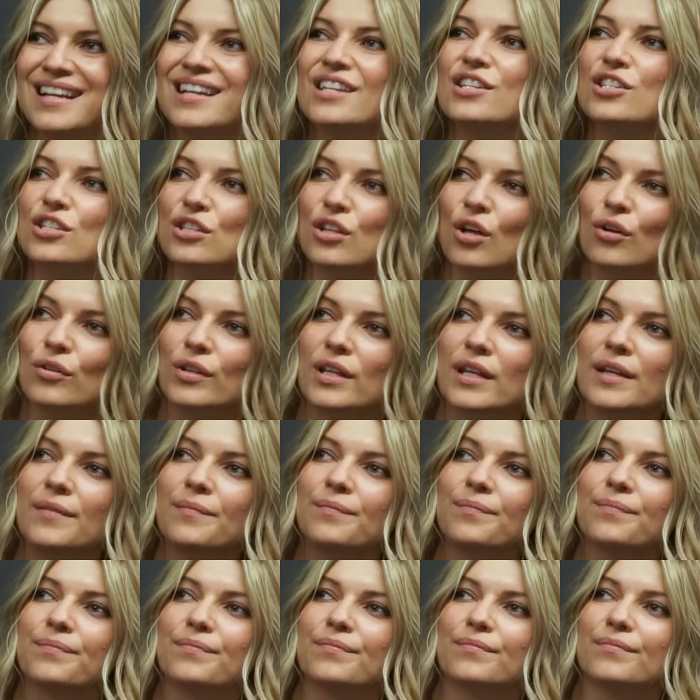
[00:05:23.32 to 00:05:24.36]
Slowly,
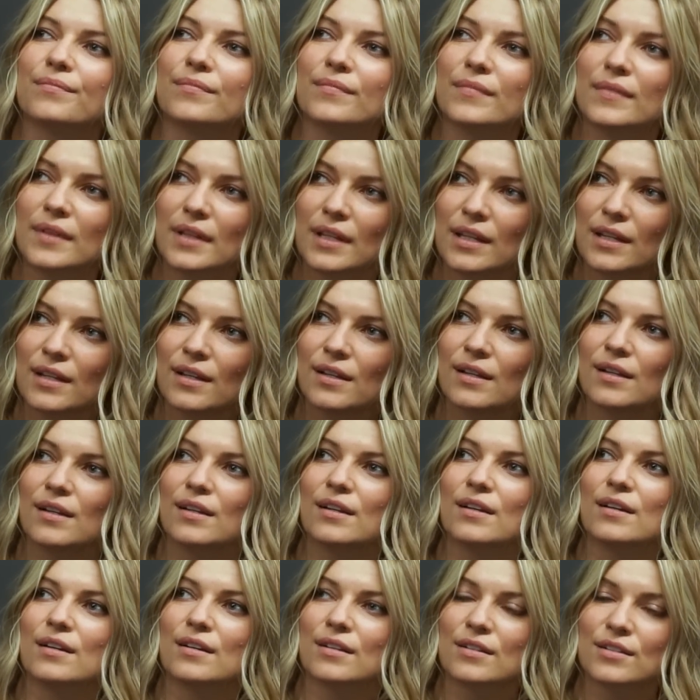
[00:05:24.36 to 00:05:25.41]

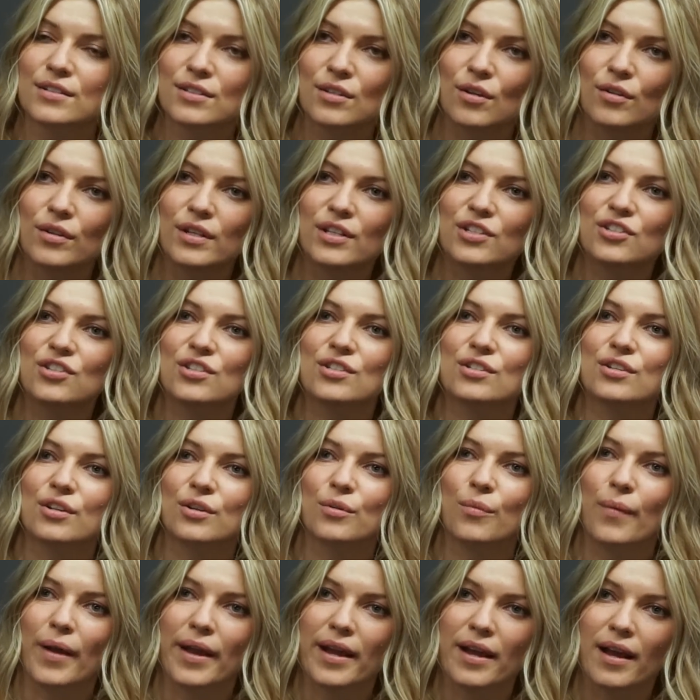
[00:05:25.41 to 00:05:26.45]
slowly she's going
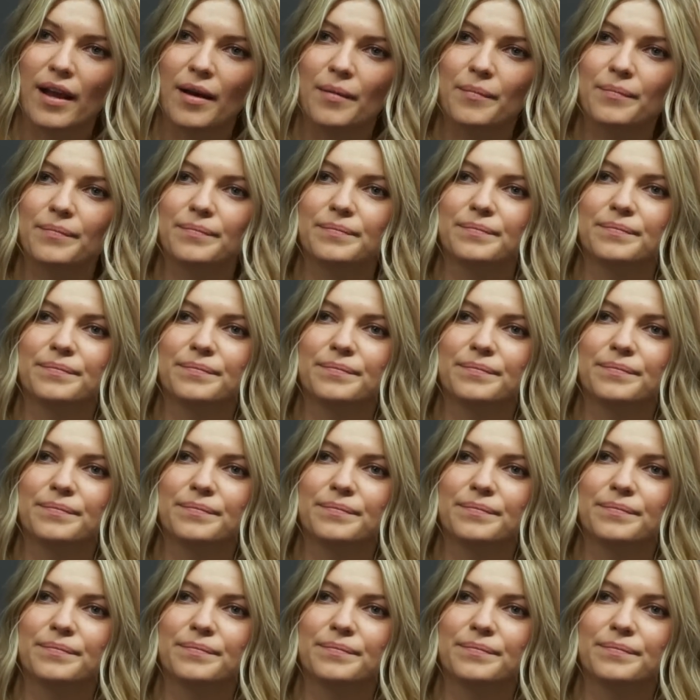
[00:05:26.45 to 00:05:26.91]
to wake up.